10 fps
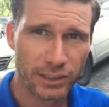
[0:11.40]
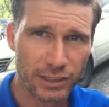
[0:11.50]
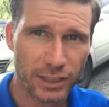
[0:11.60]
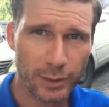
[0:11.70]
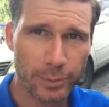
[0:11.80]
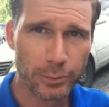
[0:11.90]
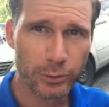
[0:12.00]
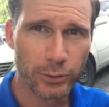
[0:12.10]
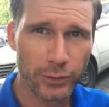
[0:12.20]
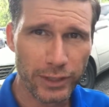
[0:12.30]
A lot of
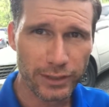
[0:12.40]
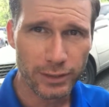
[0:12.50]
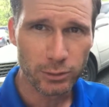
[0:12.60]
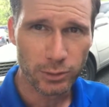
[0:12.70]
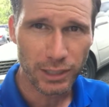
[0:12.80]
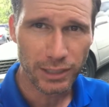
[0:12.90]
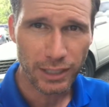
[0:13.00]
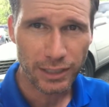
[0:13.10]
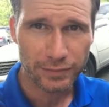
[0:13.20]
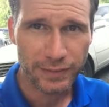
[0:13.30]
people think that you
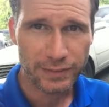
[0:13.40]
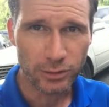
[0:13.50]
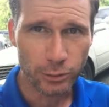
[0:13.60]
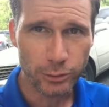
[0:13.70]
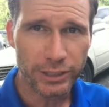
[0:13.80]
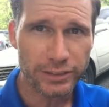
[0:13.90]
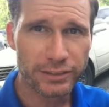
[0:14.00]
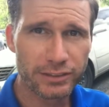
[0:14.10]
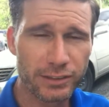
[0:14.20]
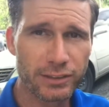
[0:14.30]
cannot fix a
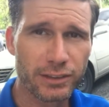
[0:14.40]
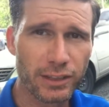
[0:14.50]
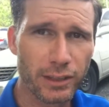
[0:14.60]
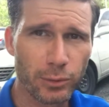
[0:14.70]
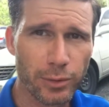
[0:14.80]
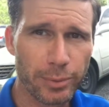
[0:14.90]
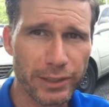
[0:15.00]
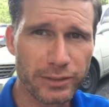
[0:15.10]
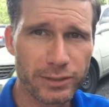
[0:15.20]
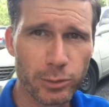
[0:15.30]
crease with
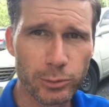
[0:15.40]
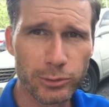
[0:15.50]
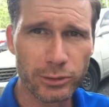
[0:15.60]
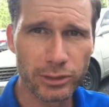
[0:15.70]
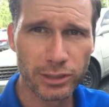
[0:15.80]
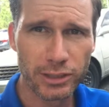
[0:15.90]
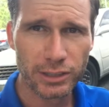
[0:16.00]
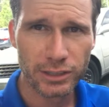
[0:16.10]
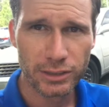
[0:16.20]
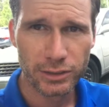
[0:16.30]
paintless dent removal.
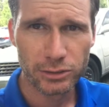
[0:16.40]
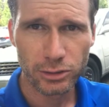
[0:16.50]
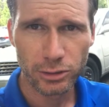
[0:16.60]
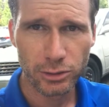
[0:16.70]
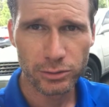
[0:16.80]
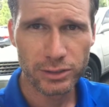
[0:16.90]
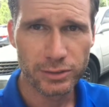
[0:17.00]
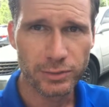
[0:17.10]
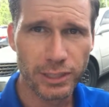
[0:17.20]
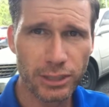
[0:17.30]
So
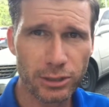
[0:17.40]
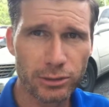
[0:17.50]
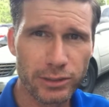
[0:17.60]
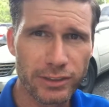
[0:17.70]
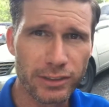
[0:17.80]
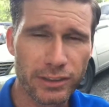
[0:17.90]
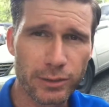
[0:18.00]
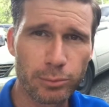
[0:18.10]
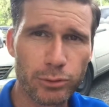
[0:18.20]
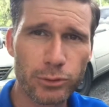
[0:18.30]
this video is
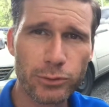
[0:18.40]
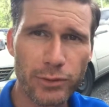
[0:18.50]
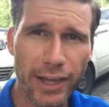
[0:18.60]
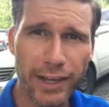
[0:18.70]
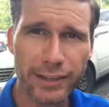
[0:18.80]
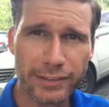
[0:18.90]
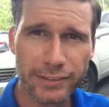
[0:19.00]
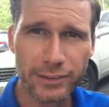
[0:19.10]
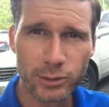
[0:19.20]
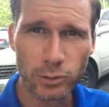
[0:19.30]
gonna prove that
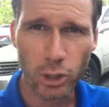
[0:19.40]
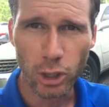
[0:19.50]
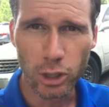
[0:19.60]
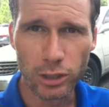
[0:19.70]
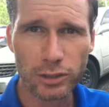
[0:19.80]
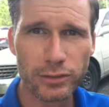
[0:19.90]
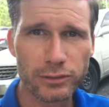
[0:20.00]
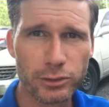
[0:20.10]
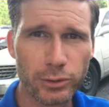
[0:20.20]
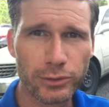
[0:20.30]
wrong.
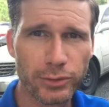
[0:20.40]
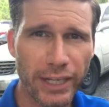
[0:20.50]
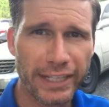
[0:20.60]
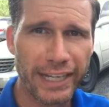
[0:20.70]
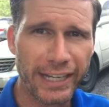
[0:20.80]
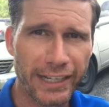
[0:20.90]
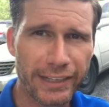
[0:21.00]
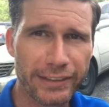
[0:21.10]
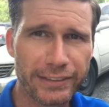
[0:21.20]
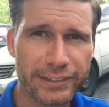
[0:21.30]
You in fact can,
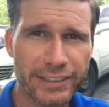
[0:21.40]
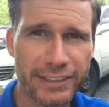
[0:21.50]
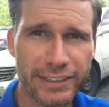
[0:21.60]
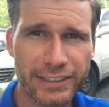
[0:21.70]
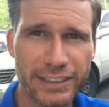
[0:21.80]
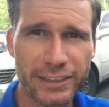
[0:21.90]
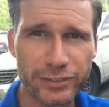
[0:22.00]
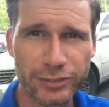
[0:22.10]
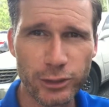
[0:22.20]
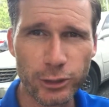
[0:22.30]

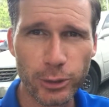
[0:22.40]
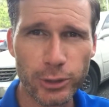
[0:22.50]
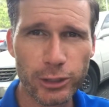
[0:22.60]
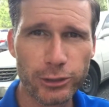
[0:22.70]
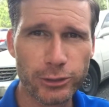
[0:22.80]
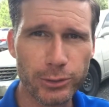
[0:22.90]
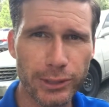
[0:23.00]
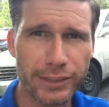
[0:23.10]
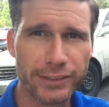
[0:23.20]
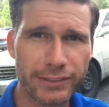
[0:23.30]
if you know what you're doing.